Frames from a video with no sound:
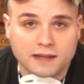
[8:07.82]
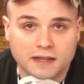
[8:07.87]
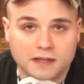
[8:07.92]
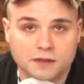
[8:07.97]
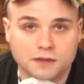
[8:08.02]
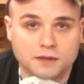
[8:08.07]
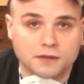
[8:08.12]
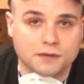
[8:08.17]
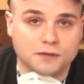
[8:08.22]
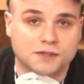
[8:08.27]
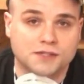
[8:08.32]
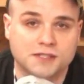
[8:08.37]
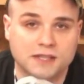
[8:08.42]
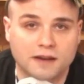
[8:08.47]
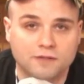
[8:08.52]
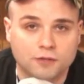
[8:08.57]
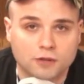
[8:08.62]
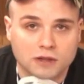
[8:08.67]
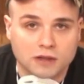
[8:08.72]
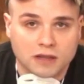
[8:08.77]
that you use
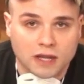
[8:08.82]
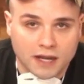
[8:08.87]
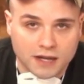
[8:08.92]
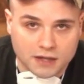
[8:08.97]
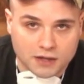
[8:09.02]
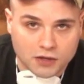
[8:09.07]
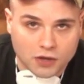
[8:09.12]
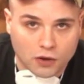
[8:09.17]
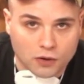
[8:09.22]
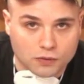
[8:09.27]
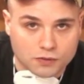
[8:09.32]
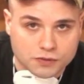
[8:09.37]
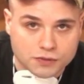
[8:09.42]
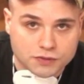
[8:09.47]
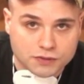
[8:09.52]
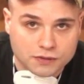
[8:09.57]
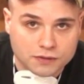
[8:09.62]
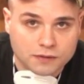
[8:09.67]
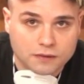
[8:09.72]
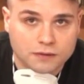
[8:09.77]
several light
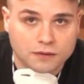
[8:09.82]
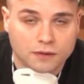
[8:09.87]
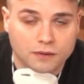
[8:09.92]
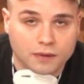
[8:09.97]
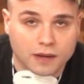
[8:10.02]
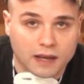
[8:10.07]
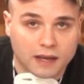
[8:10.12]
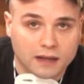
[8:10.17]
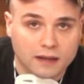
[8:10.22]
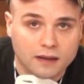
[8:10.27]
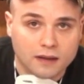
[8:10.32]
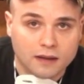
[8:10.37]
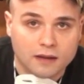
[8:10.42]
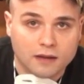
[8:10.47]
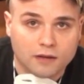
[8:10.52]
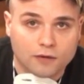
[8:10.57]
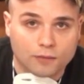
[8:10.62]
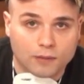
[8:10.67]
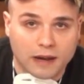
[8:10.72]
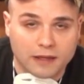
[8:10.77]
coats, okay,
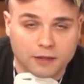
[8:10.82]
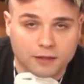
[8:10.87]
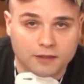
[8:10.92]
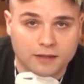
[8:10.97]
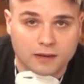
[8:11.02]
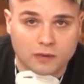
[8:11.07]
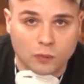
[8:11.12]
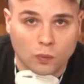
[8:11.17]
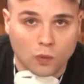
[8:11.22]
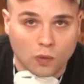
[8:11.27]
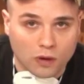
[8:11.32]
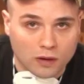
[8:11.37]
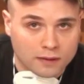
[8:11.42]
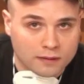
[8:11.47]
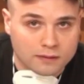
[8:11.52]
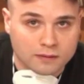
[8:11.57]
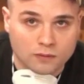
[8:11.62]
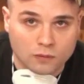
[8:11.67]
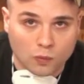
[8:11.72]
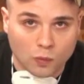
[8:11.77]
rather than
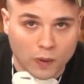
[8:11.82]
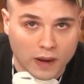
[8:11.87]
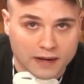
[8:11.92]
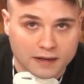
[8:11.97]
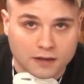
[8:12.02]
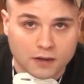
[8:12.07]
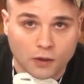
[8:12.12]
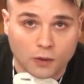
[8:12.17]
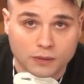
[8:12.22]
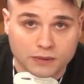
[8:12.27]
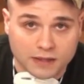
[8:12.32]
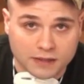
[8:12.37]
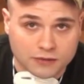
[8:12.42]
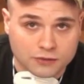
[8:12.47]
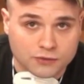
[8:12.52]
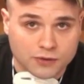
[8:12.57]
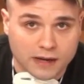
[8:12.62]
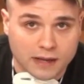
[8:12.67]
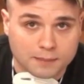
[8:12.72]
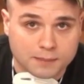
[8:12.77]
one wet coat
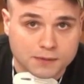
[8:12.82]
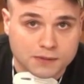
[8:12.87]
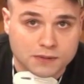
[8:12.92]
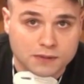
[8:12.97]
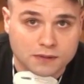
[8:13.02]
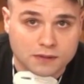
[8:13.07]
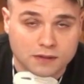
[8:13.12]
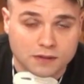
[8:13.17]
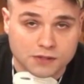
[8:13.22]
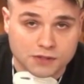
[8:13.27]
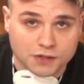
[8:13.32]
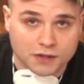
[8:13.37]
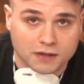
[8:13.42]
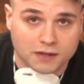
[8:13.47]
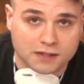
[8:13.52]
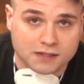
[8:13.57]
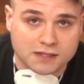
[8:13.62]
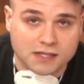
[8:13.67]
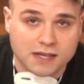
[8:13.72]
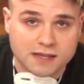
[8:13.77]
that drips, because you're
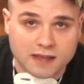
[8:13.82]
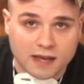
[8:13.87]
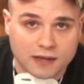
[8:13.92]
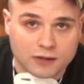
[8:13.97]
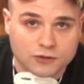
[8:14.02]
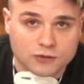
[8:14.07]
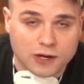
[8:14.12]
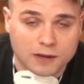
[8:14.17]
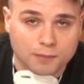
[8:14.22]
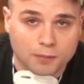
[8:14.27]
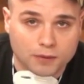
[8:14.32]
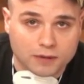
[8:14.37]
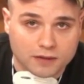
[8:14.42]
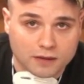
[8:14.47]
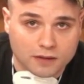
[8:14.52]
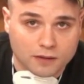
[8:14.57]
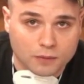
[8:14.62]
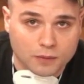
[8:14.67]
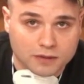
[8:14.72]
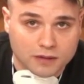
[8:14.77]
going to see that drip with
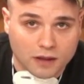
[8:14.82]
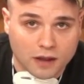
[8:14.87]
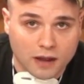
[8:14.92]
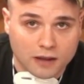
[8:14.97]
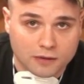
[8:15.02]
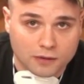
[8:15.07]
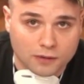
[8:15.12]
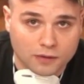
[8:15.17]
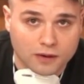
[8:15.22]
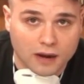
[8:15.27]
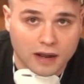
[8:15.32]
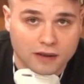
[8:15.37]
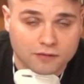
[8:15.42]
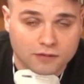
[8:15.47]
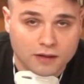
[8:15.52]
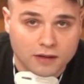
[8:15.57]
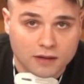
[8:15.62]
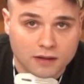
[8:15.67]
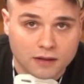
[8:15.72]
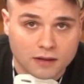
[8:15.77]
the hydrograph.
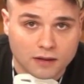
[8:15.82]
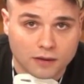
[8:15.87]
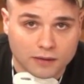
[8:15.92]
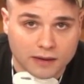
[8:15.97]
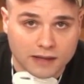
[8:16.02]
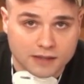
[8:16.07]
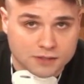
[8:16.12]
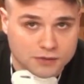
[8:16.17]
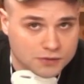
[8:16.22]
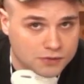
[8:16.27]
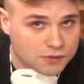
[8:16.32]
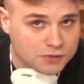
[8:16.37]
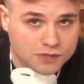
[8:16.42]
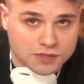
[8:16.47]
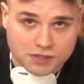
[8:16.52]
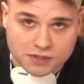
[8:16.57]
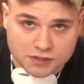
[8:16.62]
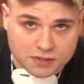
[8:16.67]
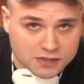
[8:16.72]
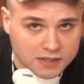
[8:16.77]
Okay, so do
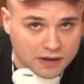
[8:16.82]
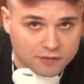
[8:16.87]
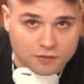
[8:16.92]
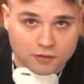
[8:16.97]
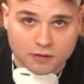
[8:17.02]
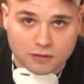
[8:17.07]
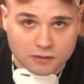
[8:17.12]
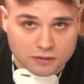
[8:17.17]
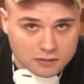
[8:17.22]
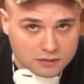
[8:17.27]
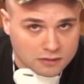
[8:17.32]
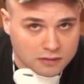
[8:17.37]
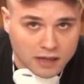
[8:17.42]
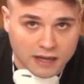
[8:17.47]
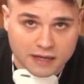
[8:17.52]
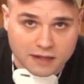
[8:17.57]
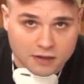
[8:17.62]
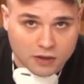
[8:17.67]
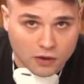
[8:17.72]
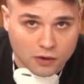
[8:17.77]
just several
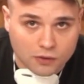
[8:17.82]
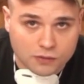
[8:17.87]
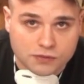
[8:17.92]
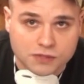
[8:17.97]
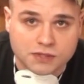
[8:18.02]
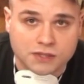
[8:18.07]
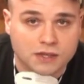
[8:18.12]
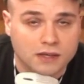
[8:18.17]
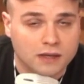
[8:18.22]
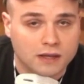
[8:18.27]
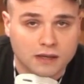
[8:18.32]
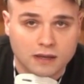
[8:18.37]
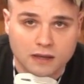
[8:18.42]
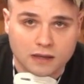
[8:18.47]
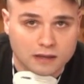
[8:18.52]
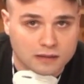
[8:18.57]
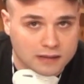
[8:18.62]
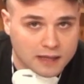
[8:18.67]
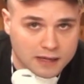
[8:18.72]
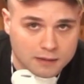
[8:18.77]
light coats,
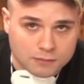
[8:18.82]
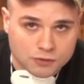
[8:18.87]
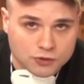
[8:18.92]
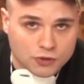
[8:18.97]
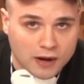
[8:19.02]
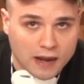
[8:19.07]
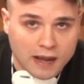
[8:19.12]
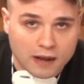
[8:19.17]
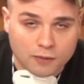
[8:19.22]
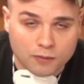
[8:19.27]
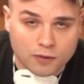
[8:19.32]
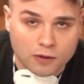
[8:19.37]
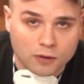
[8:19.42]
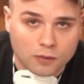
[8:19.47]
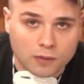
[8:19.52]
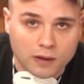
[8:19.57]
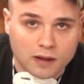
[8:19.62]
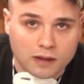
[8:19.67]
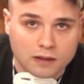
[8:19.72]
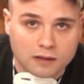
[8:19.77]
let them dry
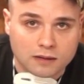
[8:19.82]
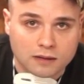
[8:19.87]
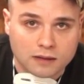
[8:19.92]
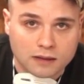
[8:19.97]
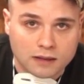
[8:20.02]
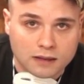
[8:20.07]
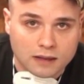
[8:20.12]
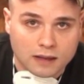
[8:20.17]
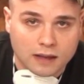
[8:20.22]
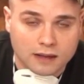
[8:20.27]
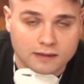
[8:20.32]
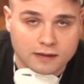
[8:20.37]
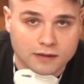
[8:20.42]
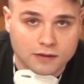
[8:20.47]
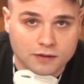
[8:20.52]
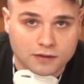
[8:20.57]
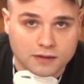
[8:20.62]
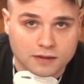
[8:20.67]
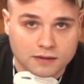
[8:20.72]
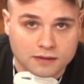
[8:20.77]
real well, and
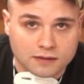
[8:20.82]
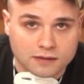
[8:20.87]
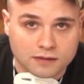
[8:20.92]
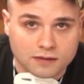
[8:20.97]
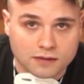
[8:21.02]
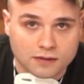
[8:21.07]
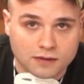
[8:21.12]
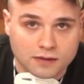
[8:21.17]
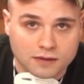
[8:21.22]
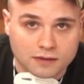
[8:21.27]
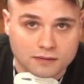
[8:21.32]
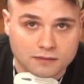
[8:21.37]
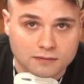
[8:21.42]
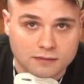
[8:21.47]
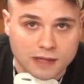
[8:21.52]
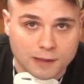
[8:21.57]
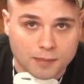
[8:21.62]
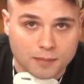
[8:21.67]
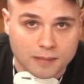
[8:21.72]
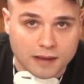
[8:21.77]
then you can
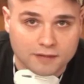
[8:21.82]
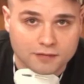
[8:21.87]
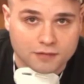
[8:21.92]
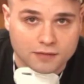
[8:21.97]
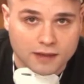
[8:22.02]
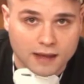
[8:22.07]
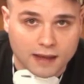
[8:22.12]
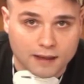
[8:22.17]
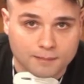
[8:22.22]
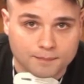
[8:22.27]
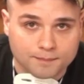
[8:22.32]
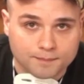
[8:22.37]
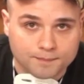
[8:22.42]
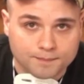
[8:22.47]
dip them after that.